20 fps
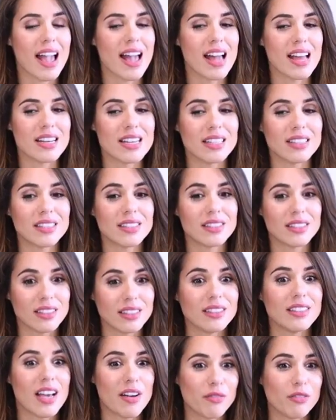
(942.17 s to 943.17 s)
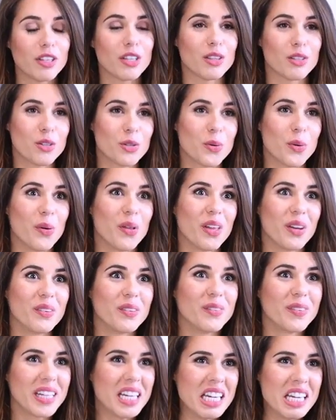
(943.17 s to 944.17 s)
and it's definitely the tool
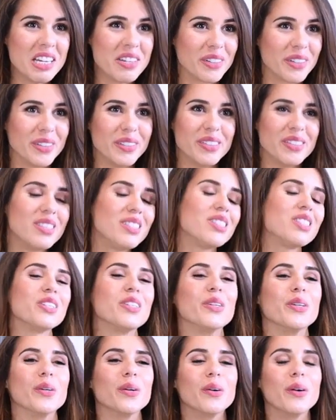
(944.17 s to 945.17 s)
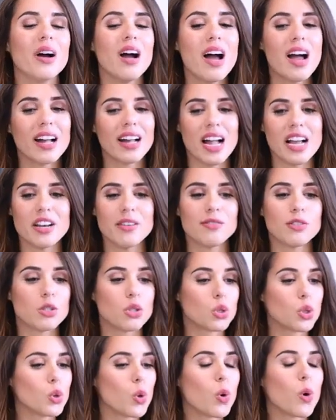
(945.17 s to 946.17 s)
that we use to kind of
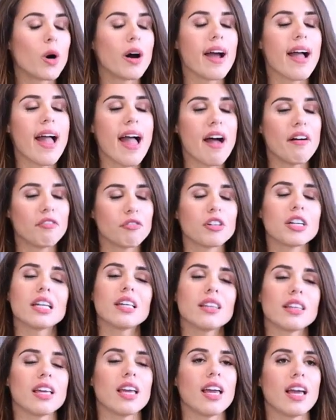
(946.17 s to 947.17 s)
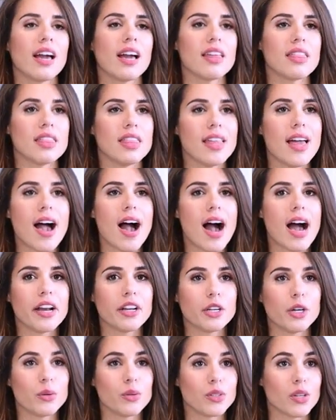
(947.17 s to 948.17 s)
store everything
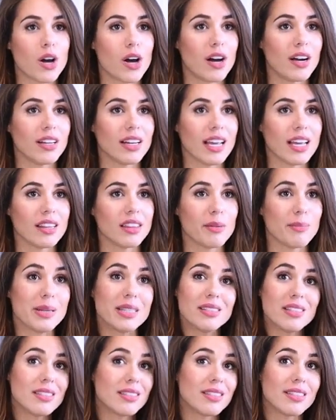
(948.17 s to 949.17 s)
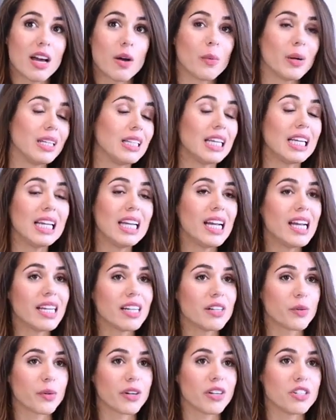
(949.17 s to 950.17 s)
that goes on in the business and that we
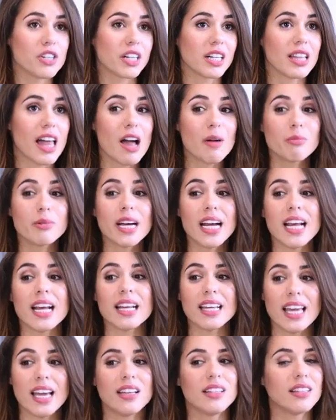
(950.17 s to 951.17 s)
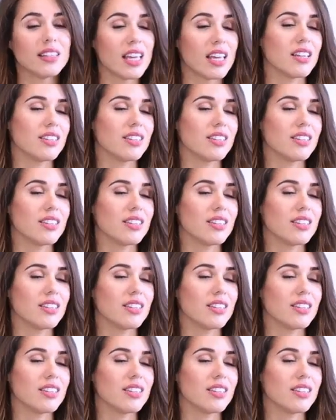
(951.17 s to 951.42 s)
need in order to collaborate and get